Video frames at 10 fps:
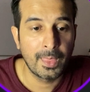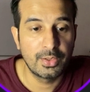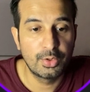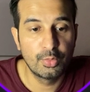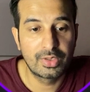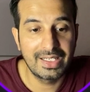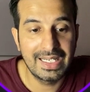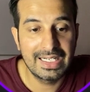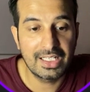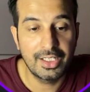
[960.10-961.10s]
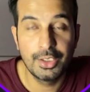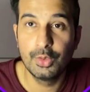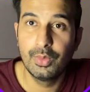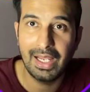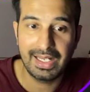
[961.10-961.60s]
you create a
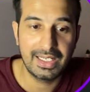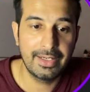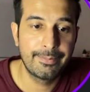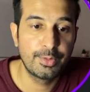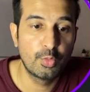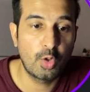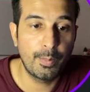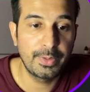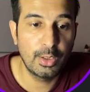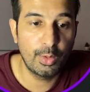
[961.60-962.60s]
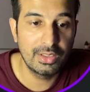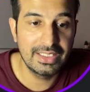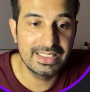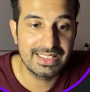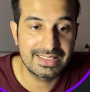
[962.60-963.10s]
new array, you copy all
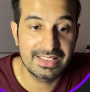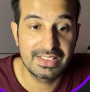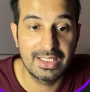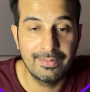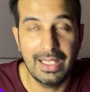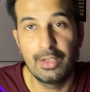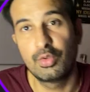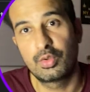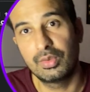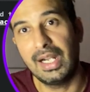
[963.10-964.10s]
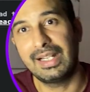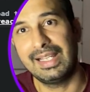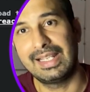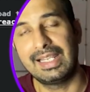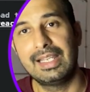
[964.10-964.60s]
these existing values to that
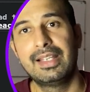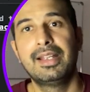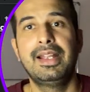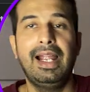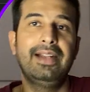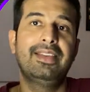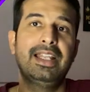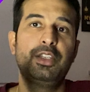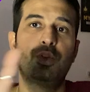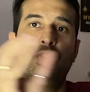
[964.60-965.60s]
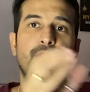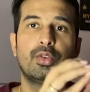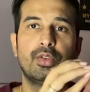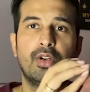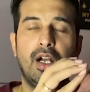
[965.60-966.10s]
array and then you know
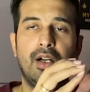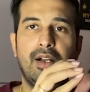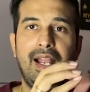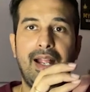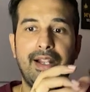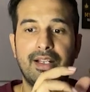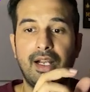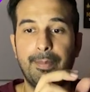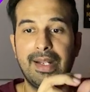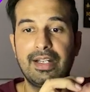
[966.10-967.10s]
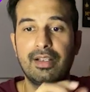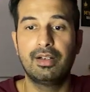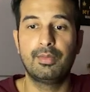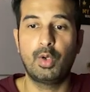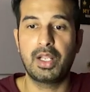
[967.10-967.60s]
you uh, add append
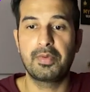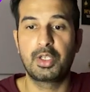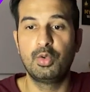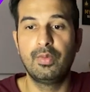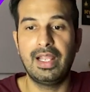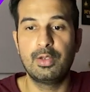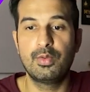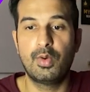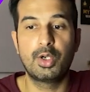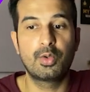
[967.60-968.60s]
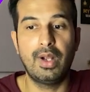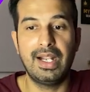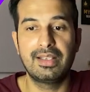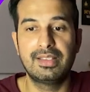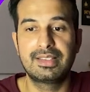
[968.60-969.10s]
whatever new value you want to
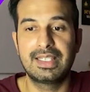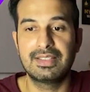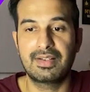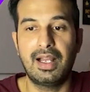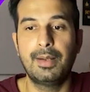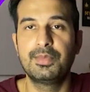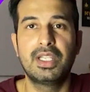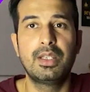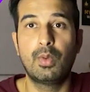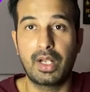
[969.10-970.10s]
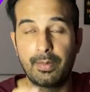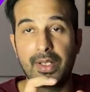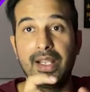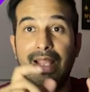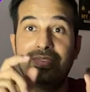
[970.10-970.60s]
add in this case ram jenny
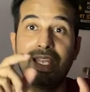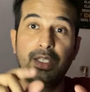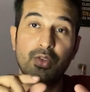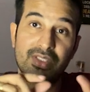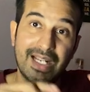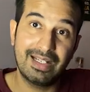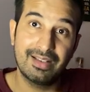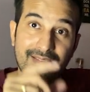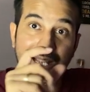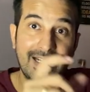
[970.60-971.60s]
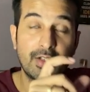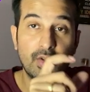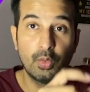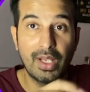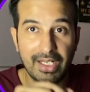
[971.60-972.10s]
whatever and then you set that
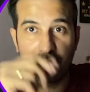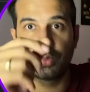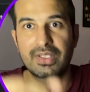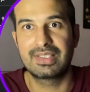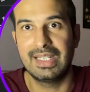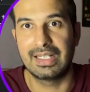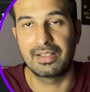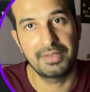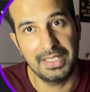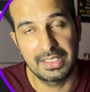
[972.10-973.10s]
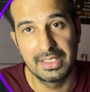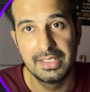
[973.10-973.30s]
new array to the state right